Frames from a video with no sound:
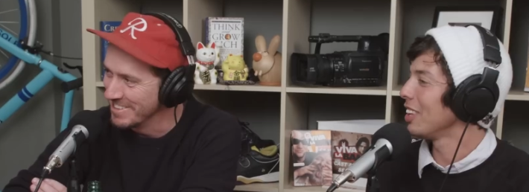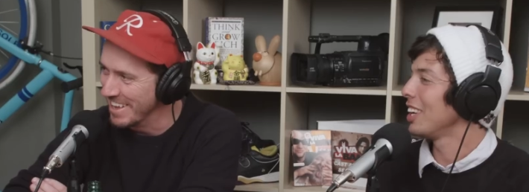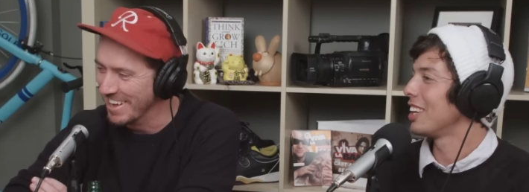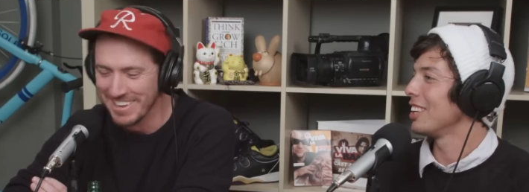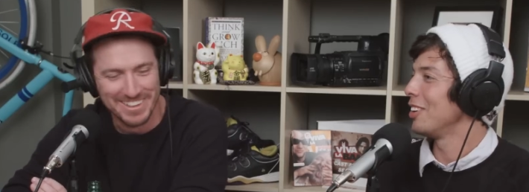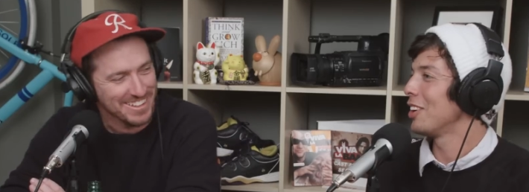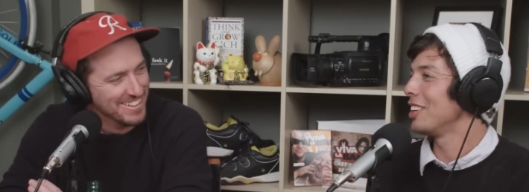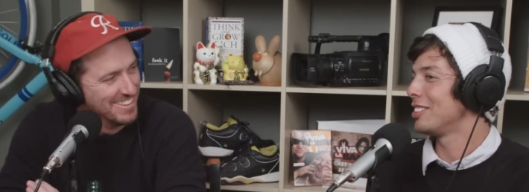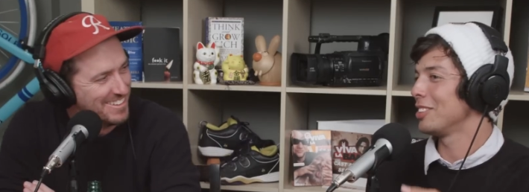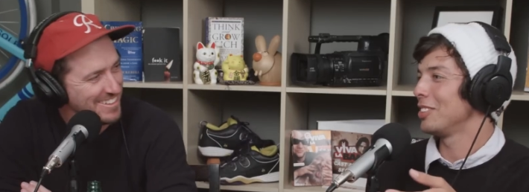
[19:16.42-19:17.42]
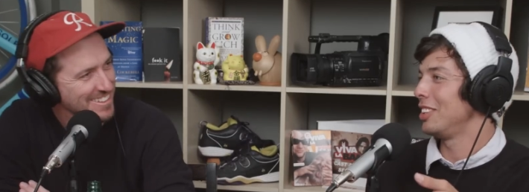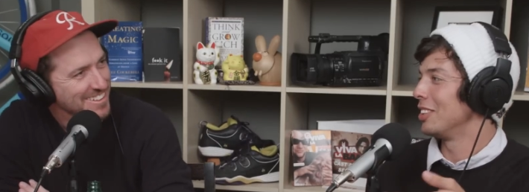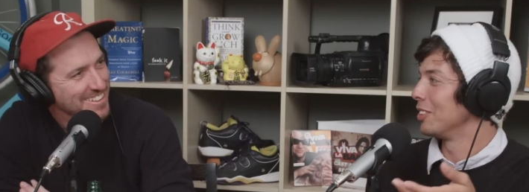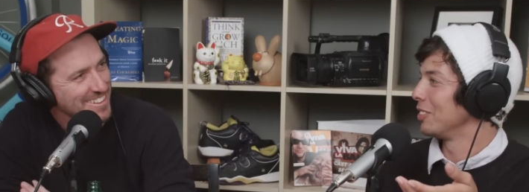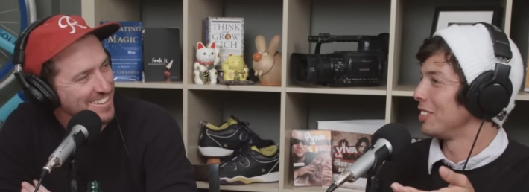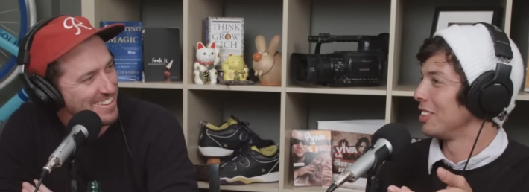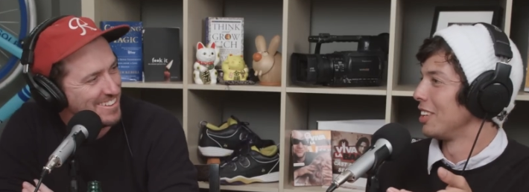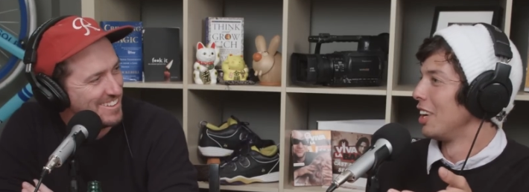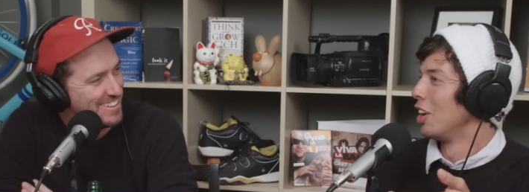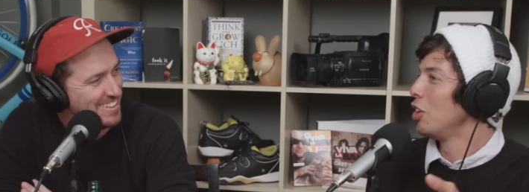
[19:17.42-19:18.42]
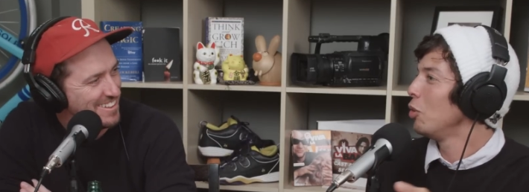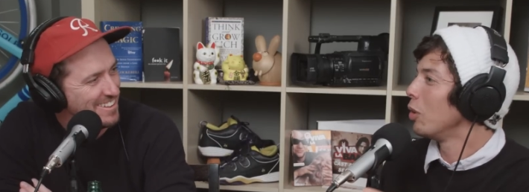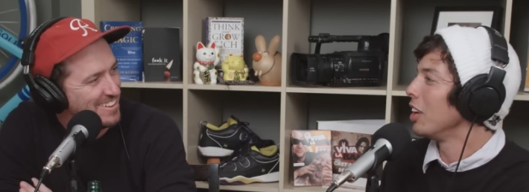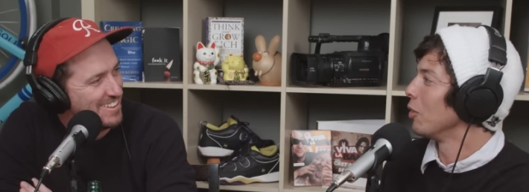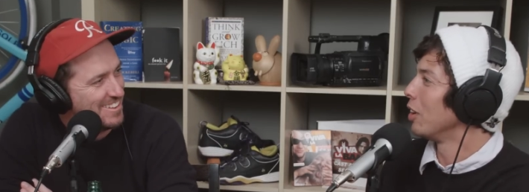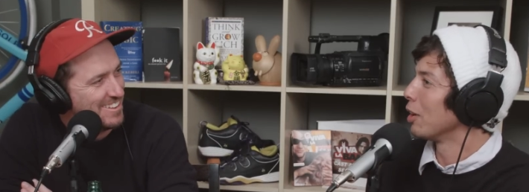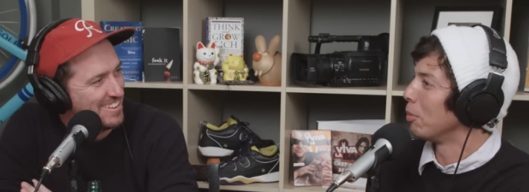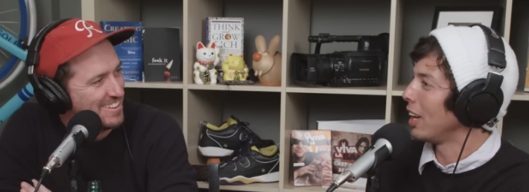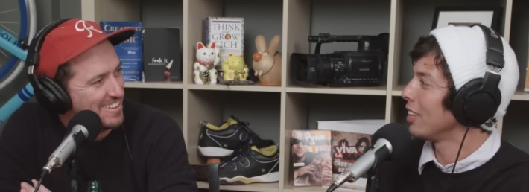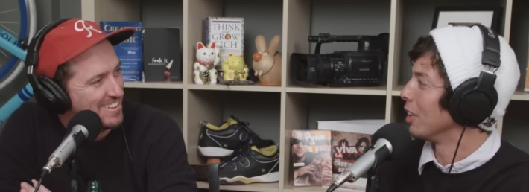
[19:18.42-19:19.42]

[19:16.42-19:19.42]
Speaker 1: like, okay, so you know, I mean, listen, who wouldn't want to buy